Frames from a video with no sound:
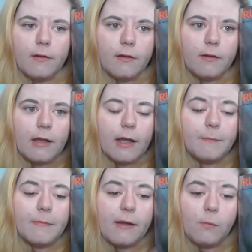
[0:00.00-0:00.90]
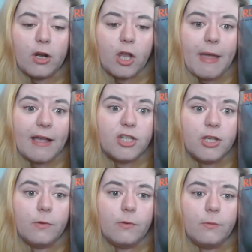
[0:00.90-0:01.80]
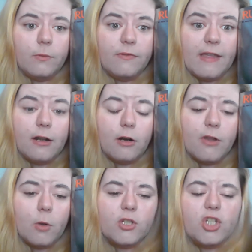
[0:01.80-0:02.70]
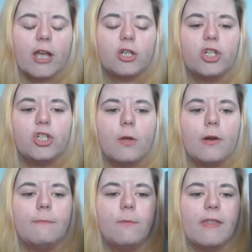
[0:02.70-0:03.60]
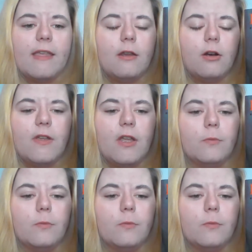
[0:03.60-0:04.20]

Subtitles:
I want to go back to the interview. When she actually showed up for the interview,